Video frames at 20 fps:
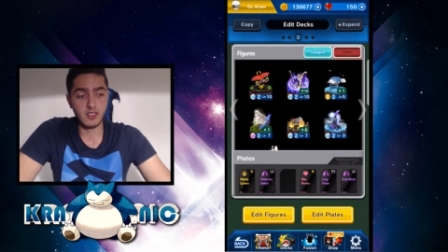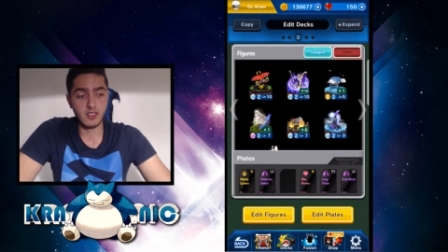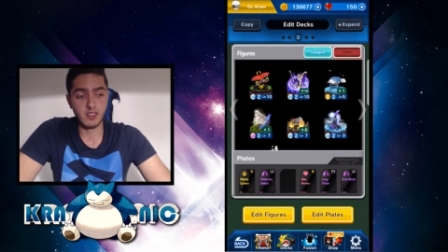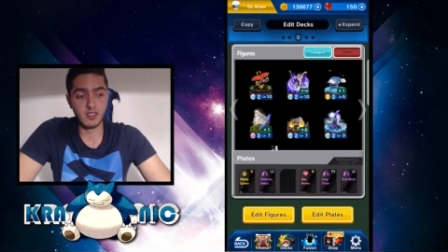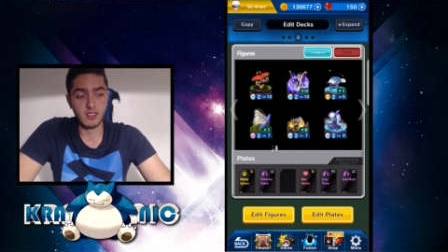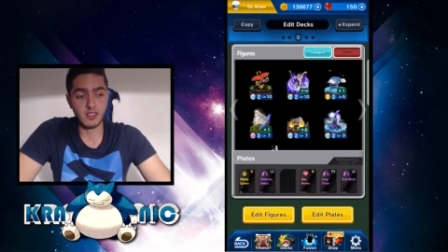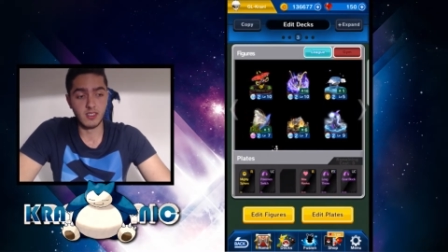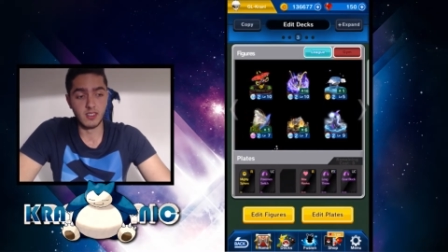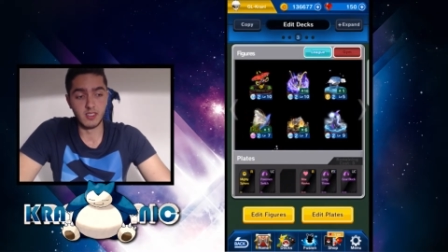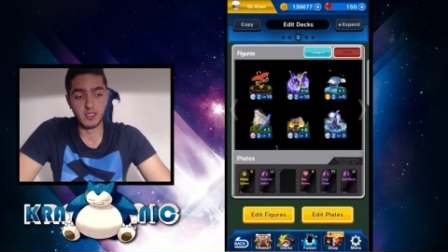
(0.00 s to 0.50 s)

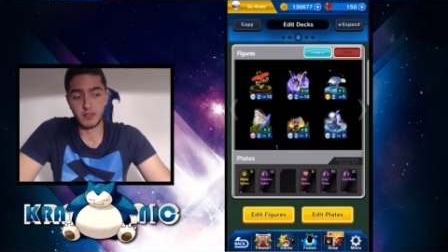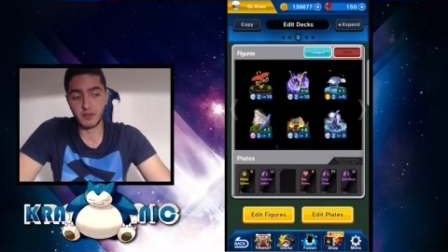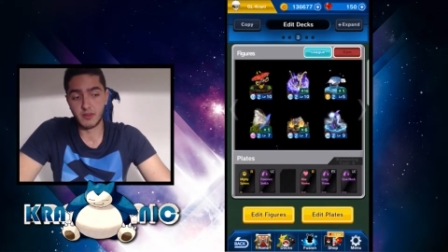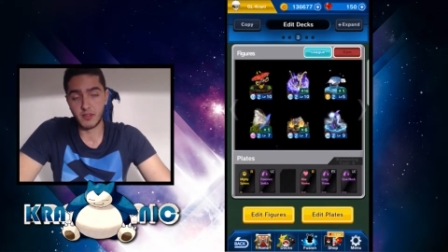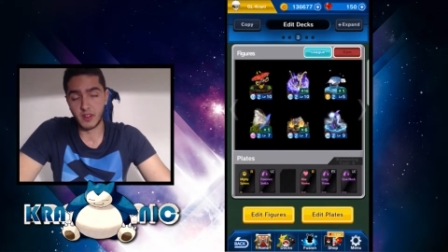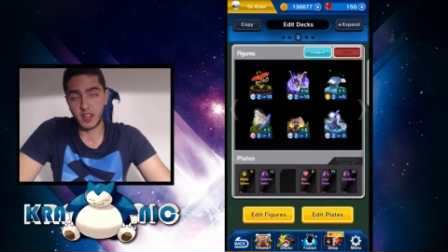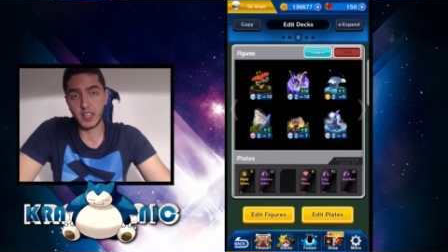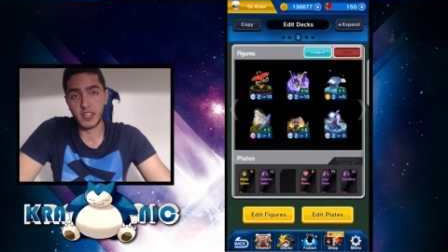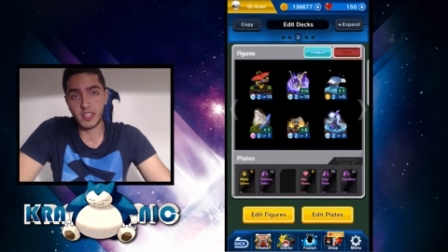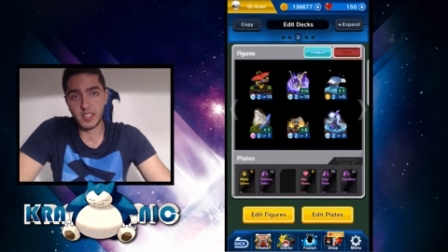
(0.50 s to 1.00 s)
uh, if
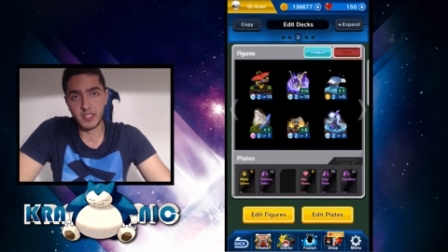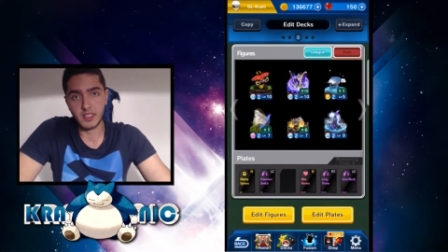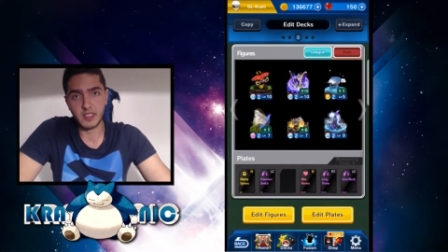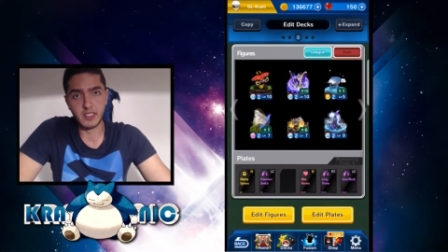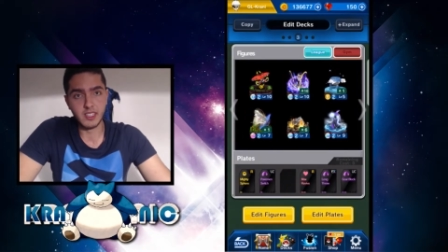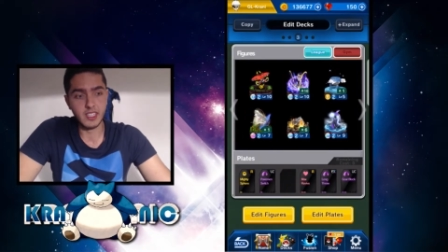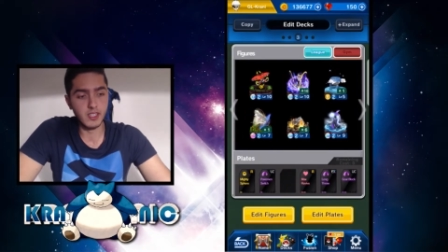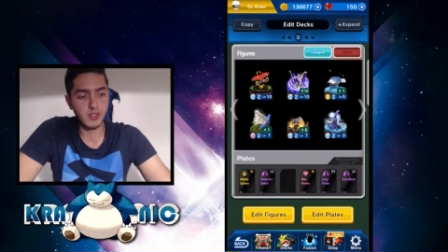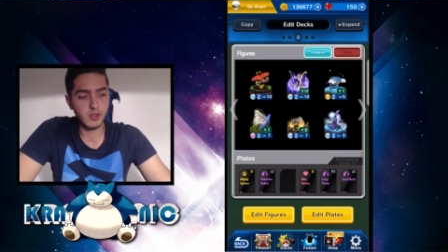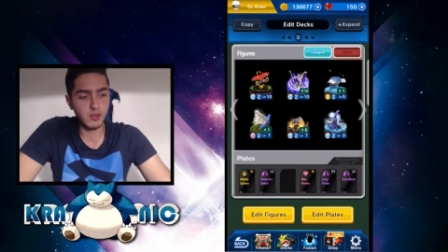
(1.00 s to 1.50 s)
I
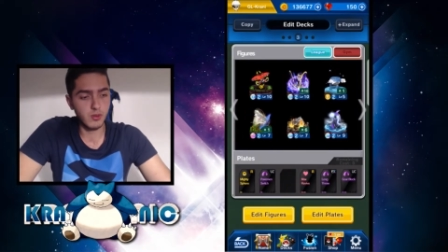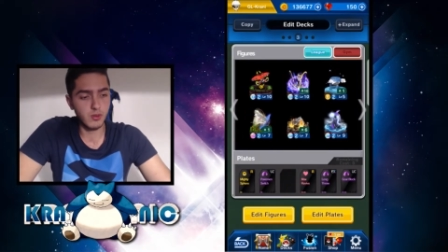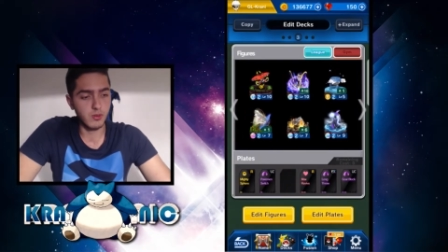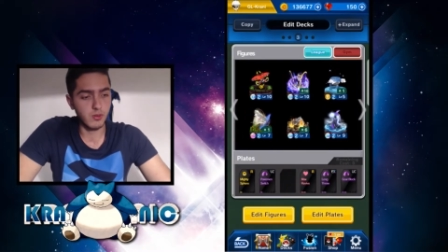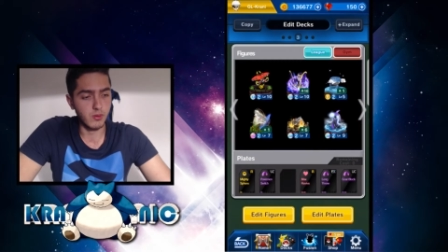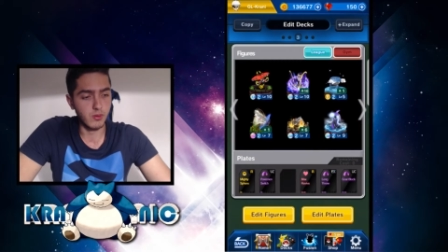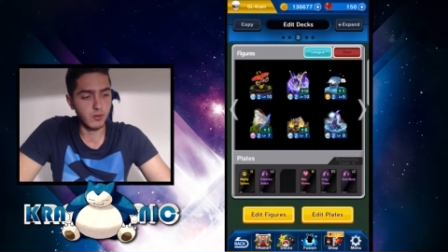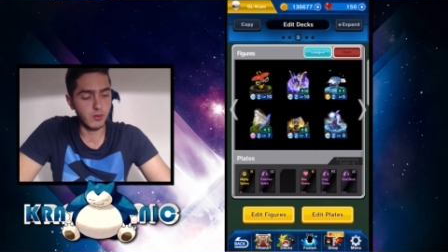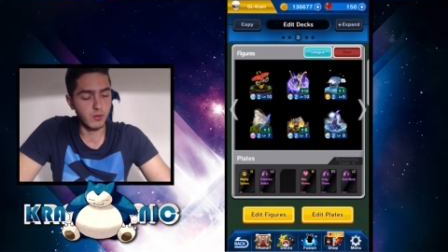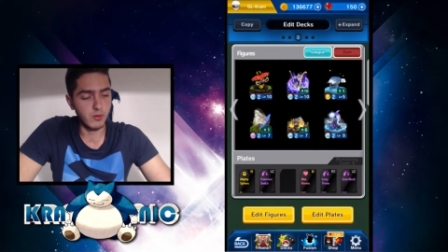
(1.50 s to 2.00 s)
get to,
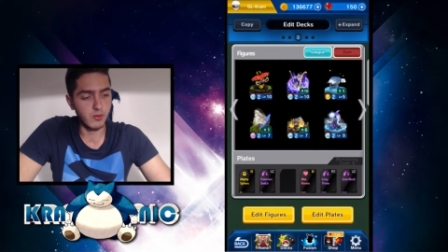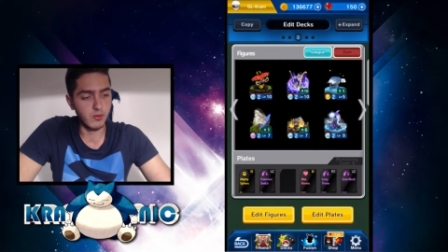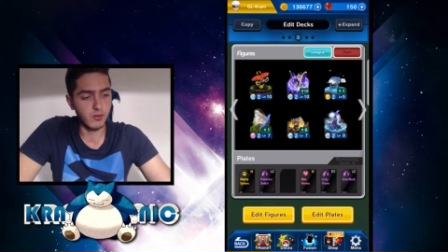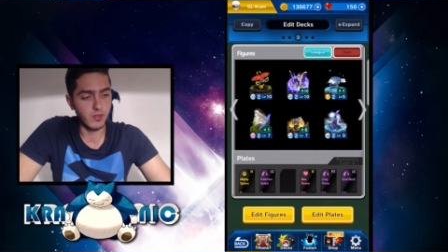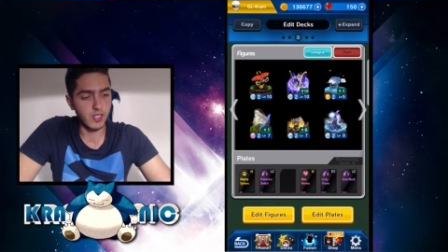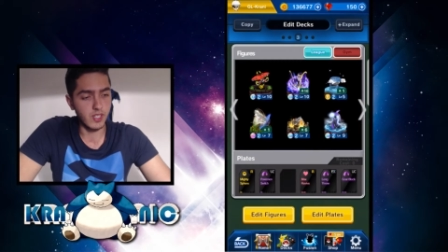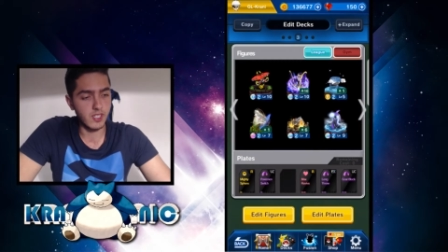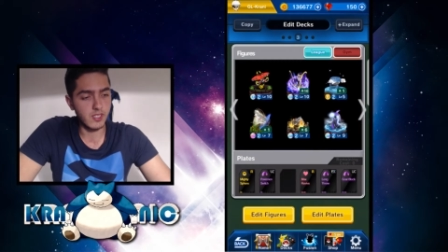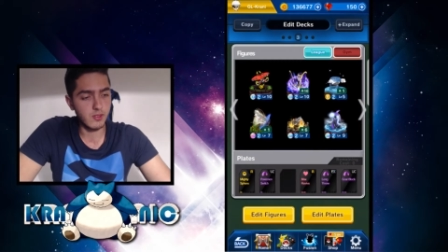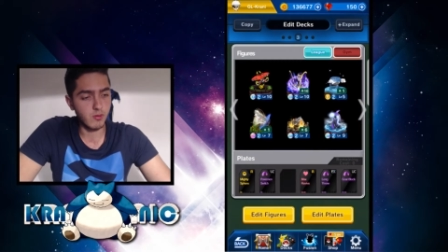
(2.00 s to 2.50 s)
to
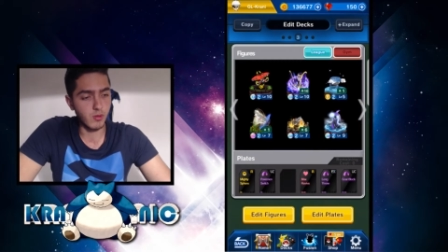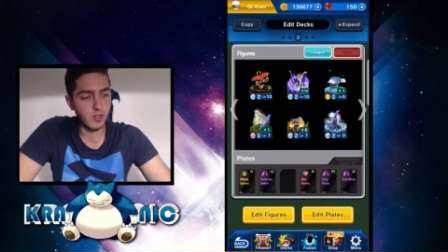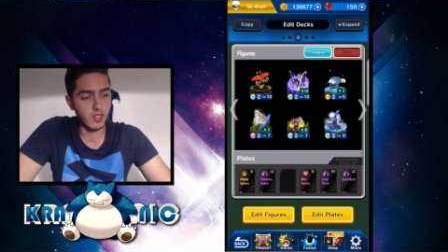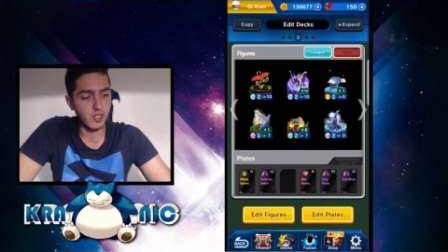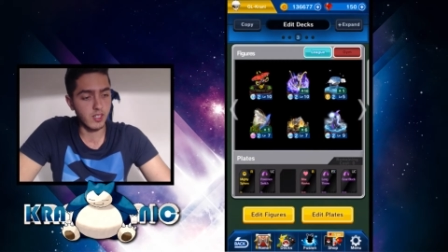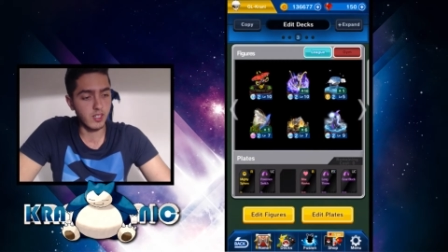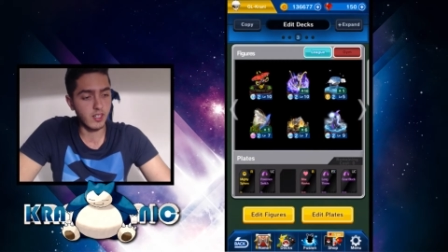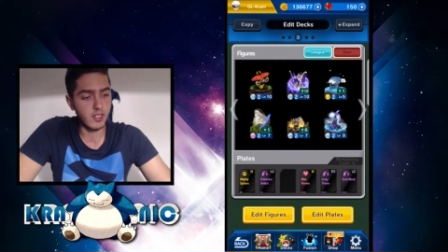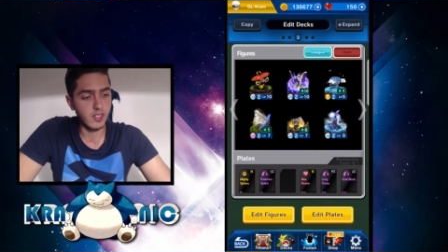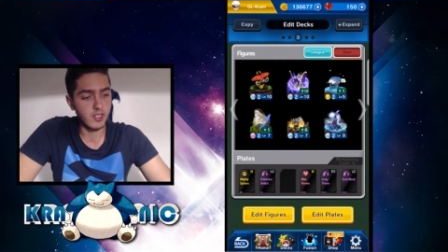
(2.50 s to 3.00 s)
face one.